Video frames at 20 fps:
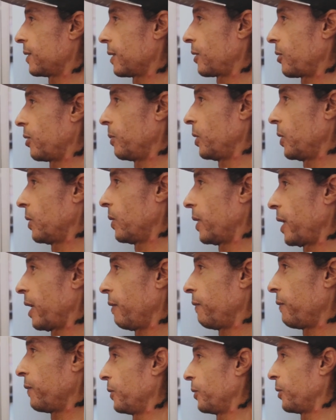criminal
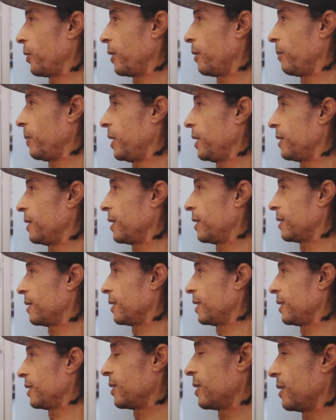life, you know what I mean,
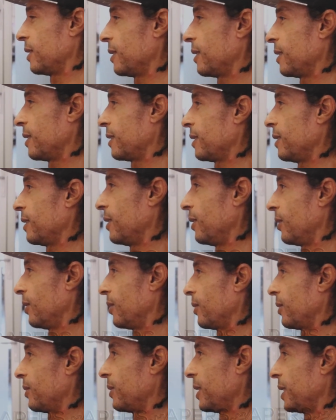into the, you know,
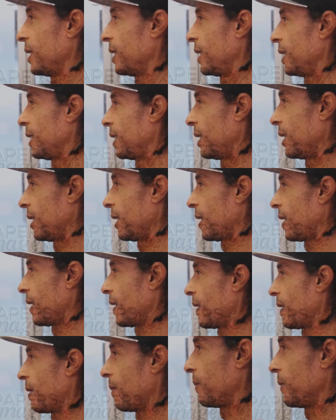
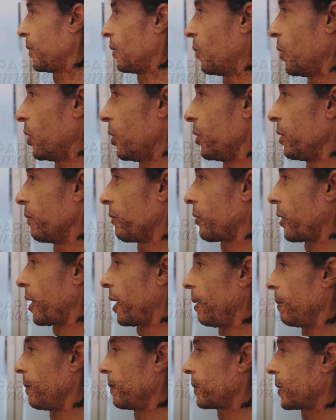the world of
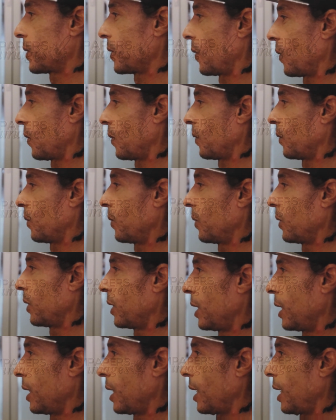crime. So
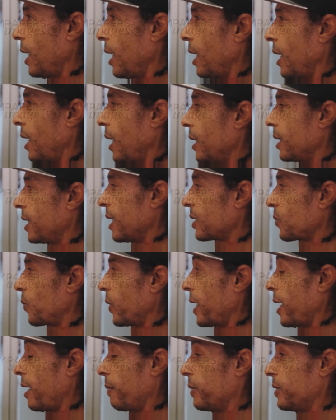that's
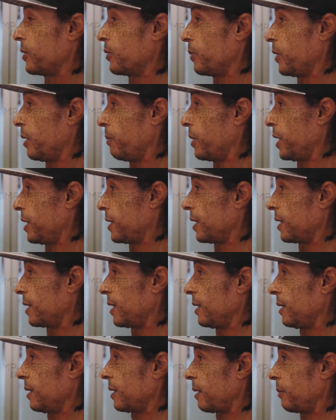what happened to me
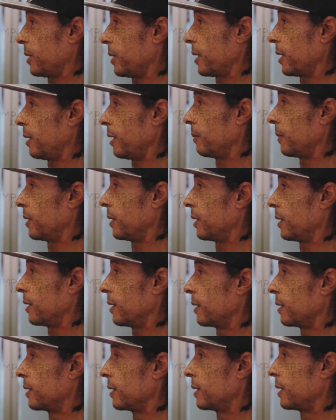basically. I became
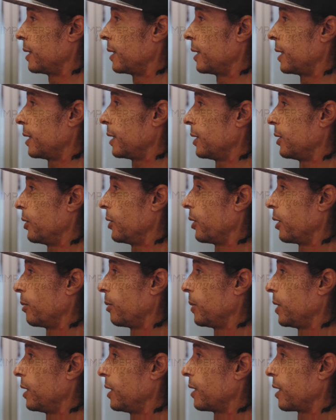you know what I
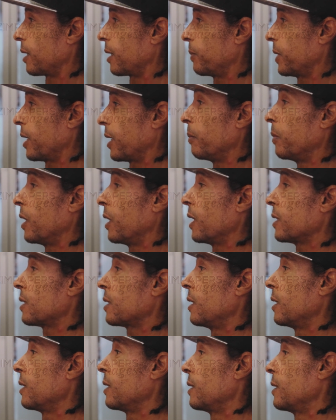mean, I became a
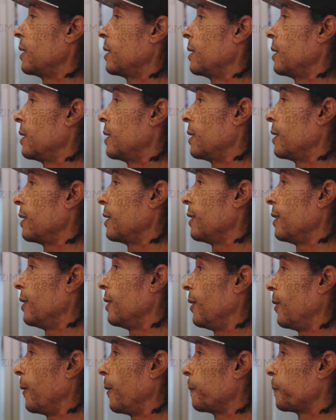hustler, you
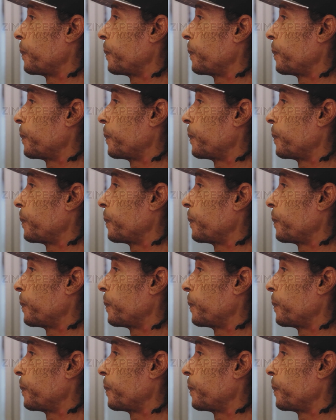know.